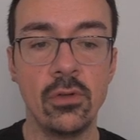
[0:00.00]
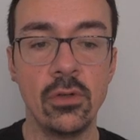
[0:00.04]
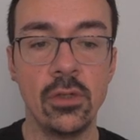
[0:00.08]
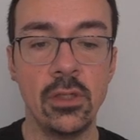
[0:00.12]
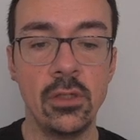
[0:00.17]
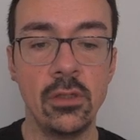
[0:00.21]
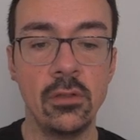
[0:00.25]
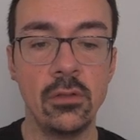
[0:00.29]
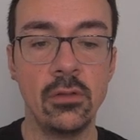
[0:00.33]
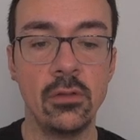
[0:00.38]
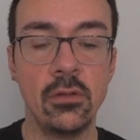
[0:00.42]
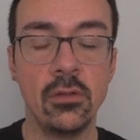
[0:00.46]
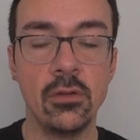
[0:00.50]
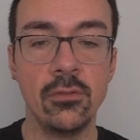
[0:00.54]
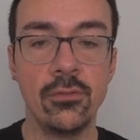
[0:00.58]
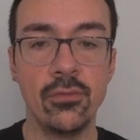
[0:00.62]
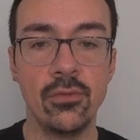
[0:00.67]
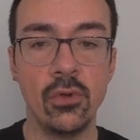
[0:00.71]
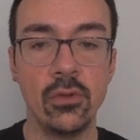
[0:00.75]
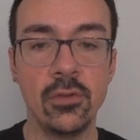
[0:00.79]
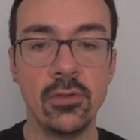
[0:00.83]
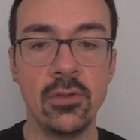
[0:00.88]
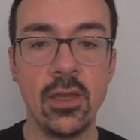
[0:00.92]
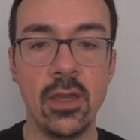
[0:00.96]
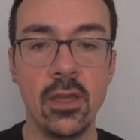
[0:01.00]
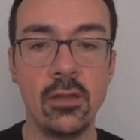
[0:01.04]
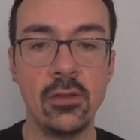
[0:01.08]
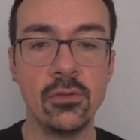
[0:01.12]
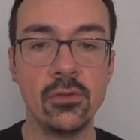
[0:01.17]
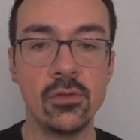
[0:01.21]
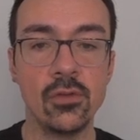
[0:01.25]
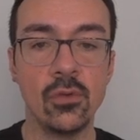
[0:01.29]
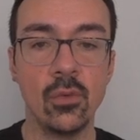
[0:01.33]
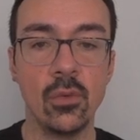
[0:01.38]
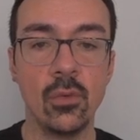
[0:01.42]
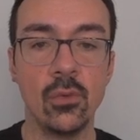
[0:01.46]
in the front end.
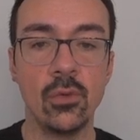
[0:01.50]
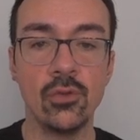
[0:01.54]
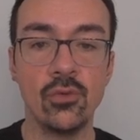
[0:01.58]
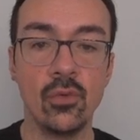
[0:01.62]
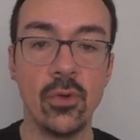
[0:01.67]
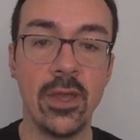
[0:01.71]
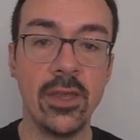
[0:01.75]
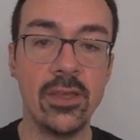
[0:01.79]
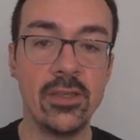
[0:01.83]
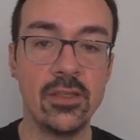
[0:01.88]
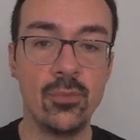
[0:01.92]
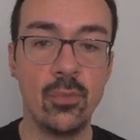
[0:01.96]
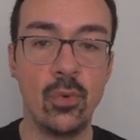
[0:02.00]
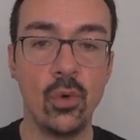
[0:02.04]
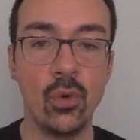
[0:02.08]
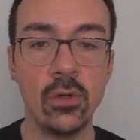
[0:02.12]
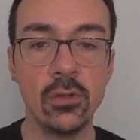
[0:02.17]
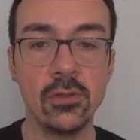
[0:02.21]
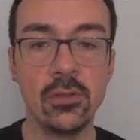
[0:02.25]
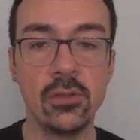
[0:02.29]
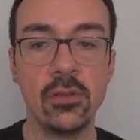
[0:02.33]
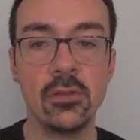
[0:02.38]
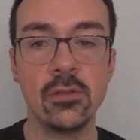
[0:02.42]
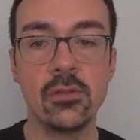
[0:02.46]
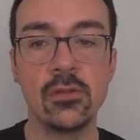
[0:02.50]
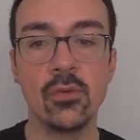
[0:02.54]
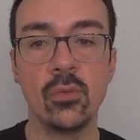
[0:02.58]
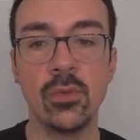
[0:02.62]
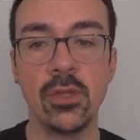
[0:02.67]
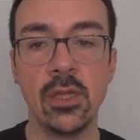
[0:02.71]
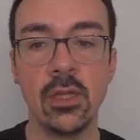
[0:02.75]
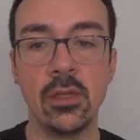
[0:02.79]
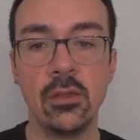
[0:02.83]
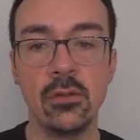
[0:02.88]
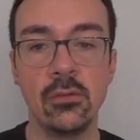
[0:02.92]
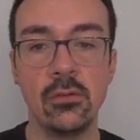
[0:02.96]
So we want to export it so we
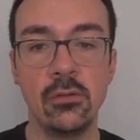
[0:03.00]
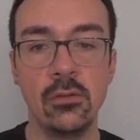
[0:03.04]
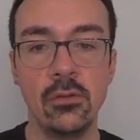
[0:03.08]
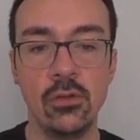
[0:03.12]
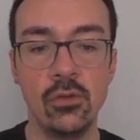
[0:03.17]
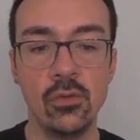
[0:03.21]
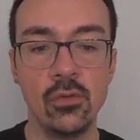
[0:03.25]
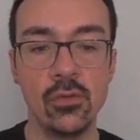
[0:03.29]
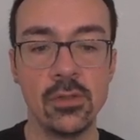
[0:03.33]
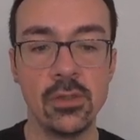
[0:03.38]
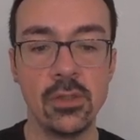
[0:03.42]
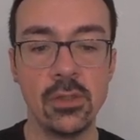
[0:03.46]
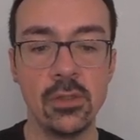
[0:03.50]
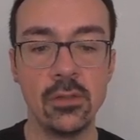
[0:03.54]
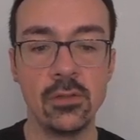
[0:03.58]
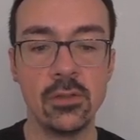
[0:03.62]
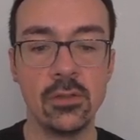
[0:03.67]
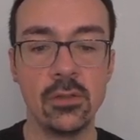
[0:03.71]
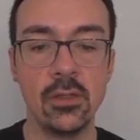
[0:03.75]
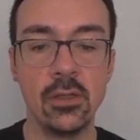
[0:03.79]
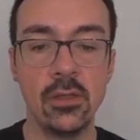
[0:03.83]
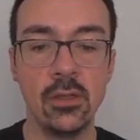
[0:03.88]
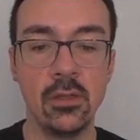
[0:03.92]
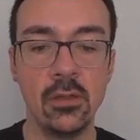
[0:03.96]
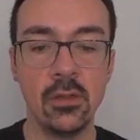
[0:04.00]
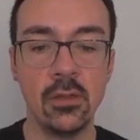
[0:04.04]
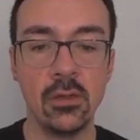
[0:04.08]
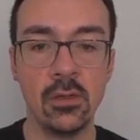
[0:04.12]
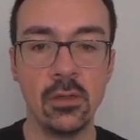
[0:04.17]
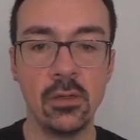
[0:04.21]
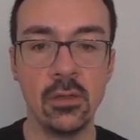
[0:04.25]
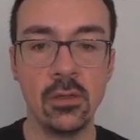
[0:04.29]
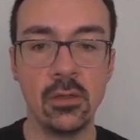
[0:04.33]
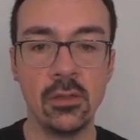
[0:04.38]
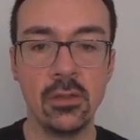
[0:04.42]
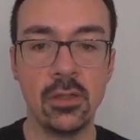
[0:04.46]
can use it in
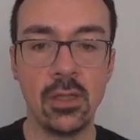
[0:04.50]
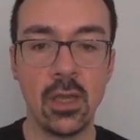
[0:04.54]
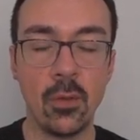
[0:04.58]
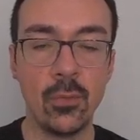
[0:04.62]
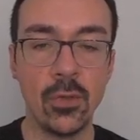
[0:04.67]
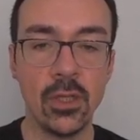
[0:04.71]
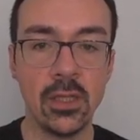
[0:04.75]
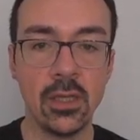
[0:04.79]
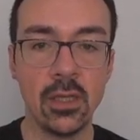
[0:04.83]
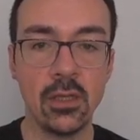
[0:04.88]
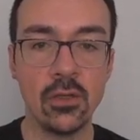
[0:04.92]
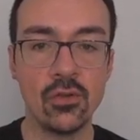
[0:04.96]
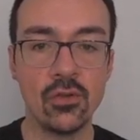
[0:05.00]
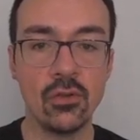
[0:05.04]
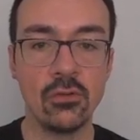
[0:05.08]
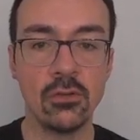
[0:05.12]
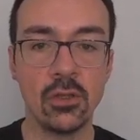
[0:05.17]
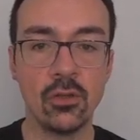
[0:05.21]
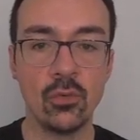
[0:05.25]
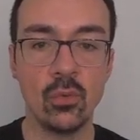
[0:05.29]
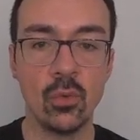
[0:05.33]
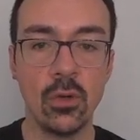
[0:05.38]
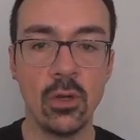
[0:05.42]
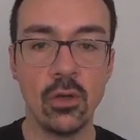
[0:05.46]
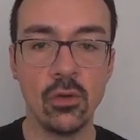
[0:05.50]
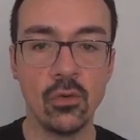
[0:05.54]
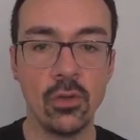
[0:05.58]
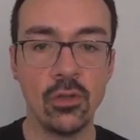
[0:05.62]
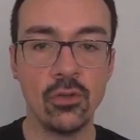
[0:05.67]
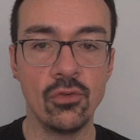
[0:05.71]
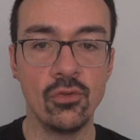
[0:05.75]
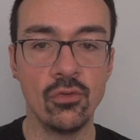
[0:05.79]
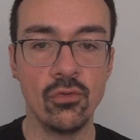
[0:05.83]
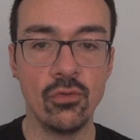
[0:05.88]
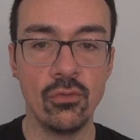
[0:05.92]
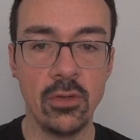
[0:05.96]
the application that we are going
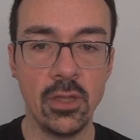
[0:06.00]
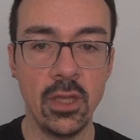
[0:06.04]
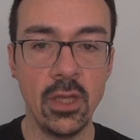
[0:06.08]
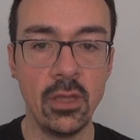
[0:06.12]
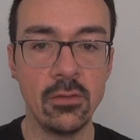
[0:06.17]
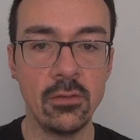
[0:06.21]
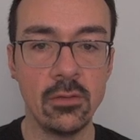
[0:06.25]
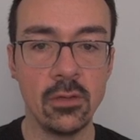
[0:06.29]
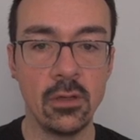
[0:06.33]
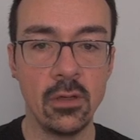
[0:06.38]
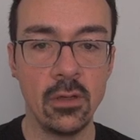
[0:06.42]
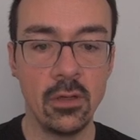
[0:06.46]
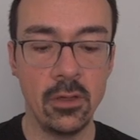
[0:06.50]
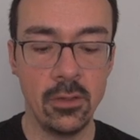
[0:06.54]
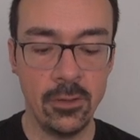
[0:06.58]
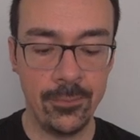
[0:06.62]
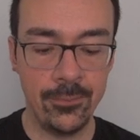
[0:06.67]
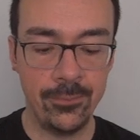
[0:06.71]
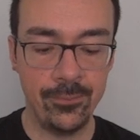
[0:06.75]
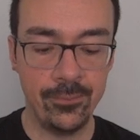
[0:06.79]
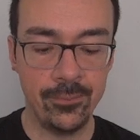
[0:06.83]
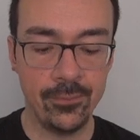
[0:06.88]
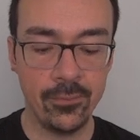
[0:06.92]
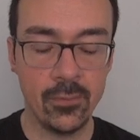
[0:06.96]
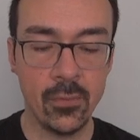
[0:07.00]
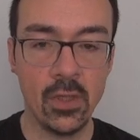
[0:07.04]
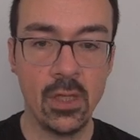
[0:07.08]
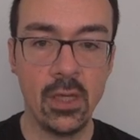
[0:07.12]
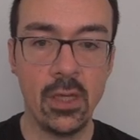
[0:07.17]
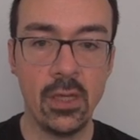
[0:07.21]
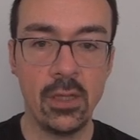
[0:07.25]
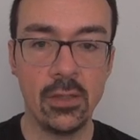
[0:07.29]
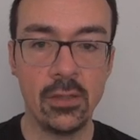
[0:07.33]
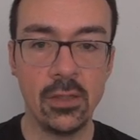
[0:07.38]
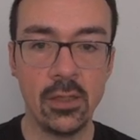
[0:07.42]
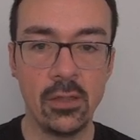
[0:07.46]
to create.
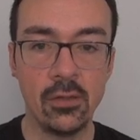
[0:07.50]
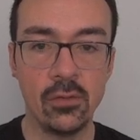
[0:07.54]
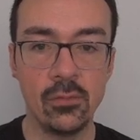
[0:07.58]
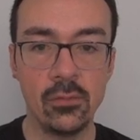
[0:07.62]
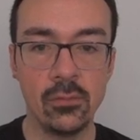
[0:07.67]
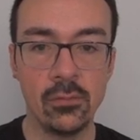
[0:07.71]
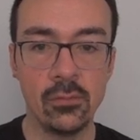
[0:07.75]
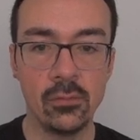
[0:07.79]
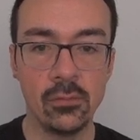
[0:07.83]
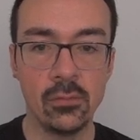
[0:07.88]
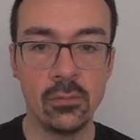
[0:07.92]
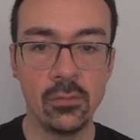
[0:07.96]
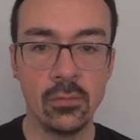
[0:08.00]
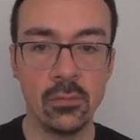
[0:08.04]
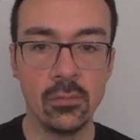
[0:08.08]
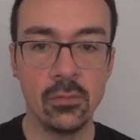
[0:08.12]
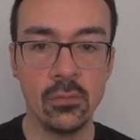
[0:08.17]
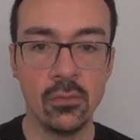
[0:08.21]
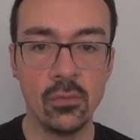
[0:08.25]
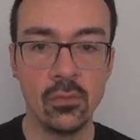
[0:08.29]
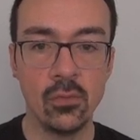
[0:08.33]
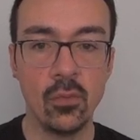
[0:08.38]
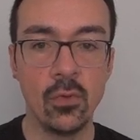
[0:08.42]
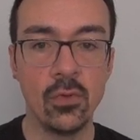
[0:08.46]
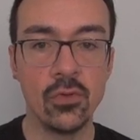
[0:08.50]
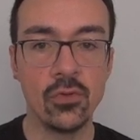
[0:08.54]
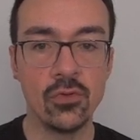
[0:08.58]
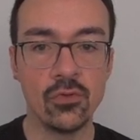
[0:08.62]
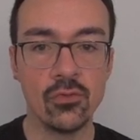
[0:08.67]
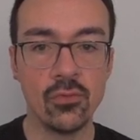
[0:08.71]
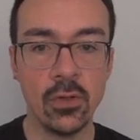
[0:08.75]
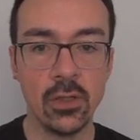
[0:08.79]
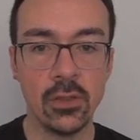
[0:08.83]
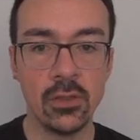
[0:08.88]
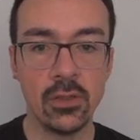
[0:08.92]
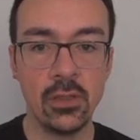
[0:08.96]
And then we just
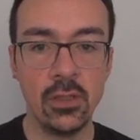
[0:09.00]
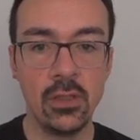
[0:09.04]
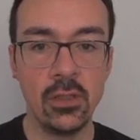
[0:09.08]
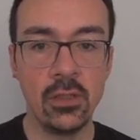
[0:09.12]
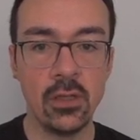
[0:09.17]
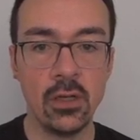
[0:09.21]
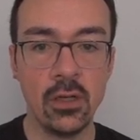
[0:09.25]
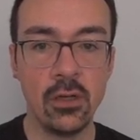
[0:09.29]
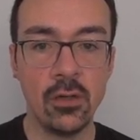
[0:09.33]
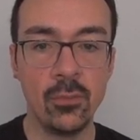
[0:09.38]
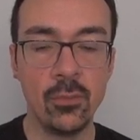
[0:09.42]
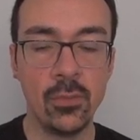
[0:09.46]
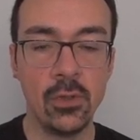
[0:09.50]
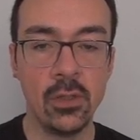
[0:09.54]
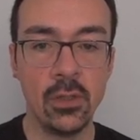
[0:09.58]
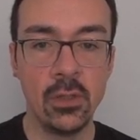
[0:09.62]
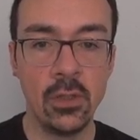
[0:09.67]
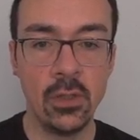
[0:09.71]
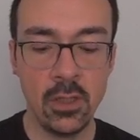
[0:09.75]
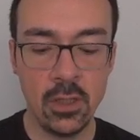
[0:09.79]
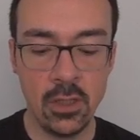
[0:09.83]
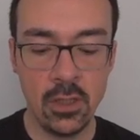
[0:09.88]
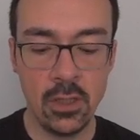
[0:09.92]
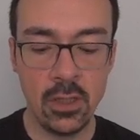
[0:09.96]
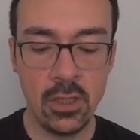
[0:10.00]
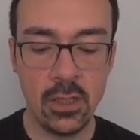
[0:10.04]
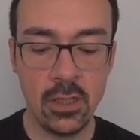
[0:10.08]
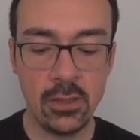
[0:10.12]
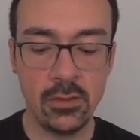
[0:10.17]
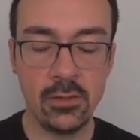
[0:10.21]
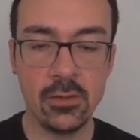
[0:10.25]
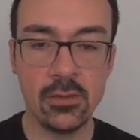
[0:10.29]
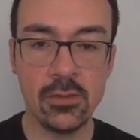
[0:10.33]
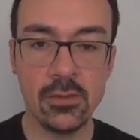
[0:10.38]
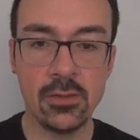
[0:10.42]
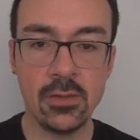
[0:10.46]
write enum, and
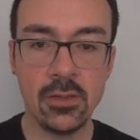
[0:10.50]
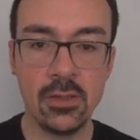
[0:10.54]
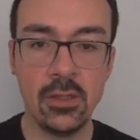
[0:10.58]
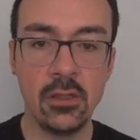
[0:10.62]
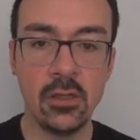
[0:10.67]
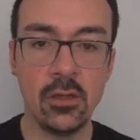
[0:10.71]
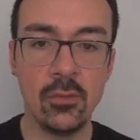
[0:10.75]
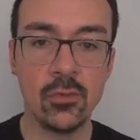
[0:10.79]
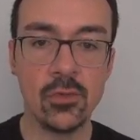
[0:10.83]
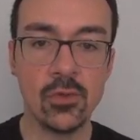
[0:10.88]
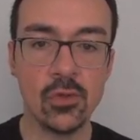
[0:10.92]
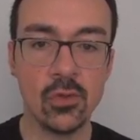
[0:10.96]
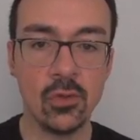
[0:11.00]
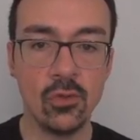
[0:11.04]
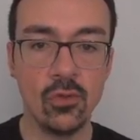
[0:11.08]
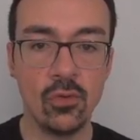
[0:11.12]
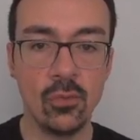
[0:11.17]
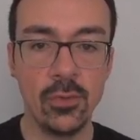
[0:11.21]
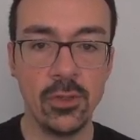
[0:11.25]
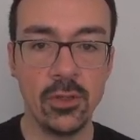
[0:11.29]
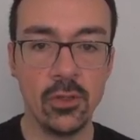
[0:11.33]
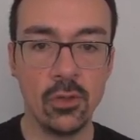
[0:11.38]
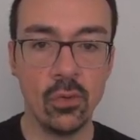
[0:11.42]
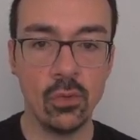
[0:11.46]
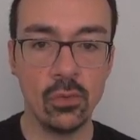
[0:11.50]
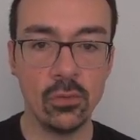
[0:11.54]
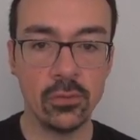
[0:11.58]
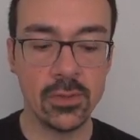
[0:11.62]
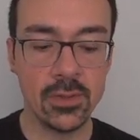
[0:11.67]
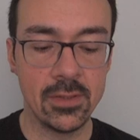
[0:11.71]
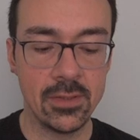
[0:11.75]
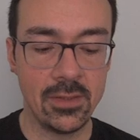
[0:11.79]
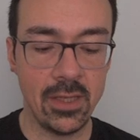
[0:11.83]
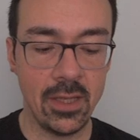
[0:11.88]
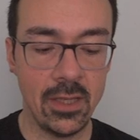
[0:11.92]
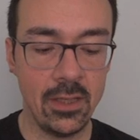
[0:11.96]
this enum is going to be called
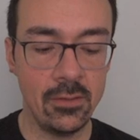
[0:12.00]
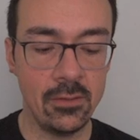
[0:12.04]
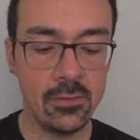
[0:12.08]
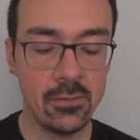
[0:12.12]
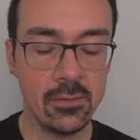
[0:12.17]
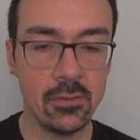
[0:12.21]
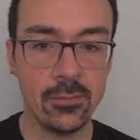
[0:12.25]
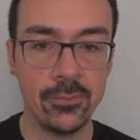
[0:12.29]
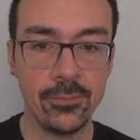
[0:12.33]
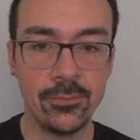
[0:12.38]
state.